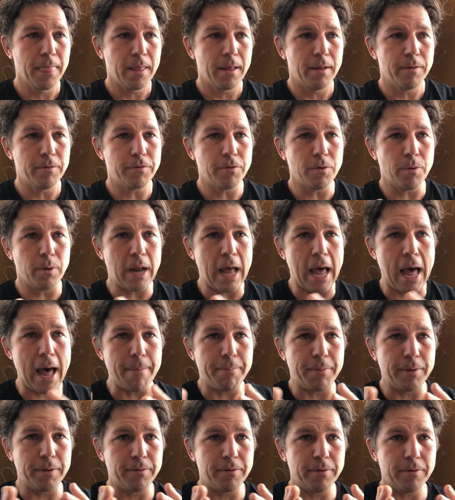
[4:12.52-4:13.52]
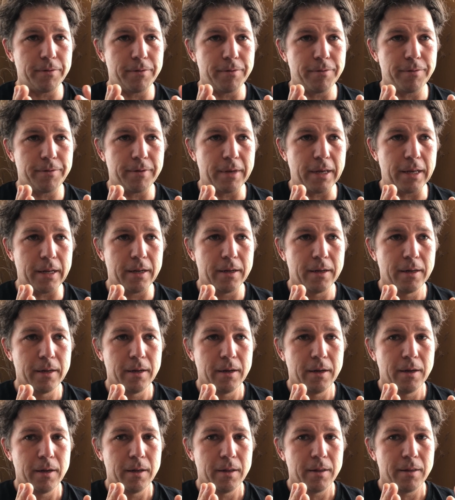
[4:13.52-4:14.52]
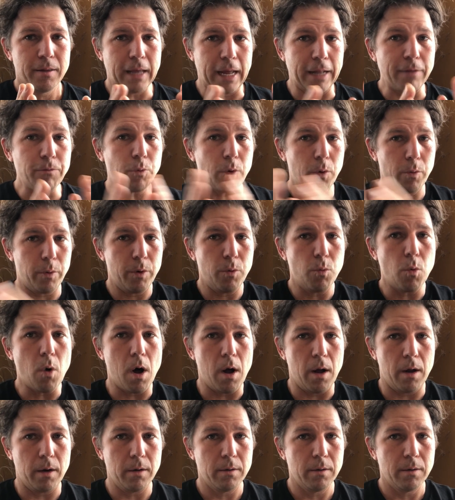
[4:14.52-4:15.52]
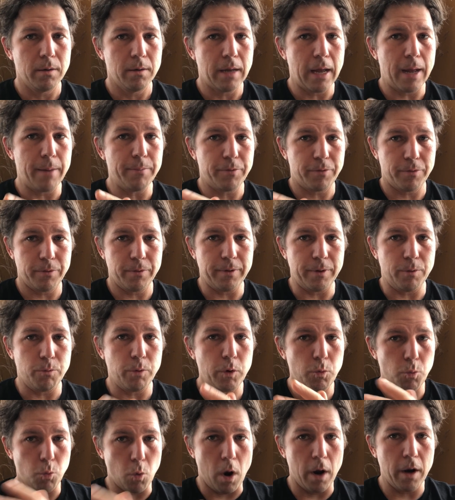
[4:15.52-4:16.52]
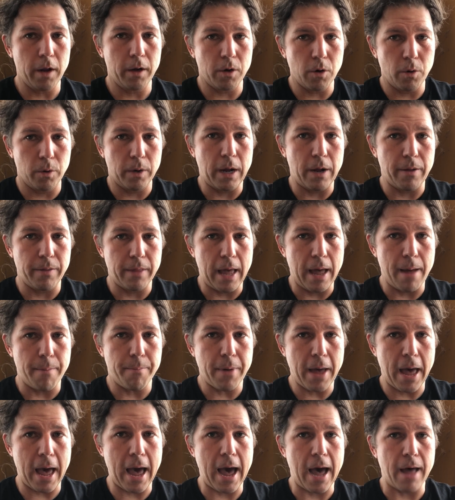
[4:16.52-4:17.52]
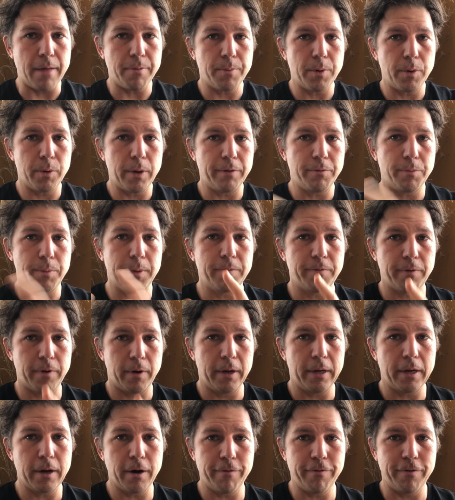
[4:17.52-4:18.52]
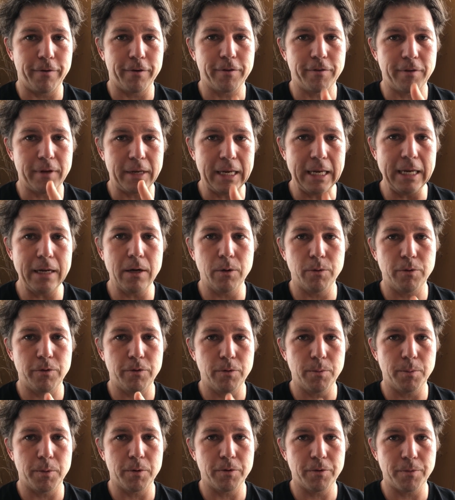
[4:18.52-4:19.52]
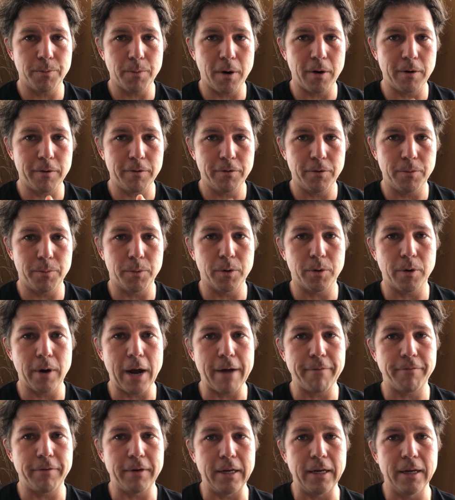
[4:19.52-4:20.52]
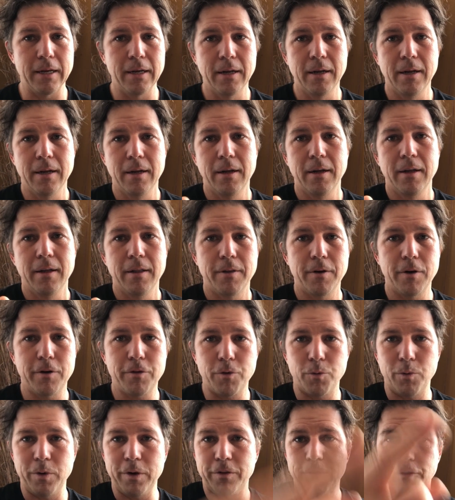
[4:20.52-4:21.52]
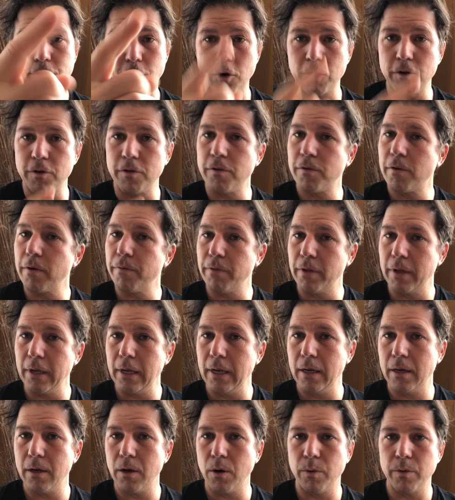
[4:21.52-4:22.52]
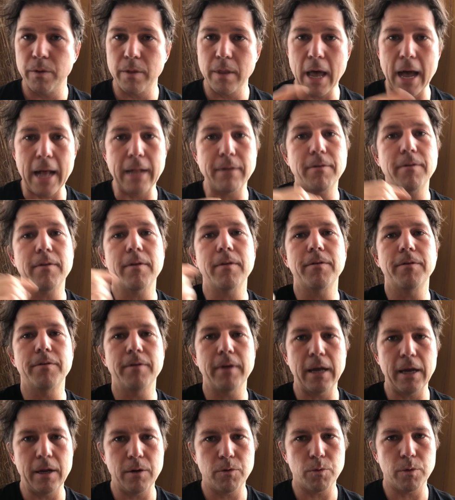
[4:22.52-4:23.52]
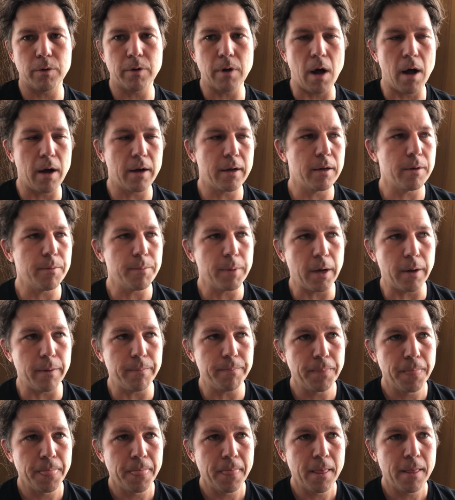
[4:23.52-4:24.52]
And so what happens is that that's what we want. Absolutely. We want to go down that path, but we have to be very careful, because the ego is super smart and super crafty. There's a resurgence of the ego, and that's the stage we're talking about.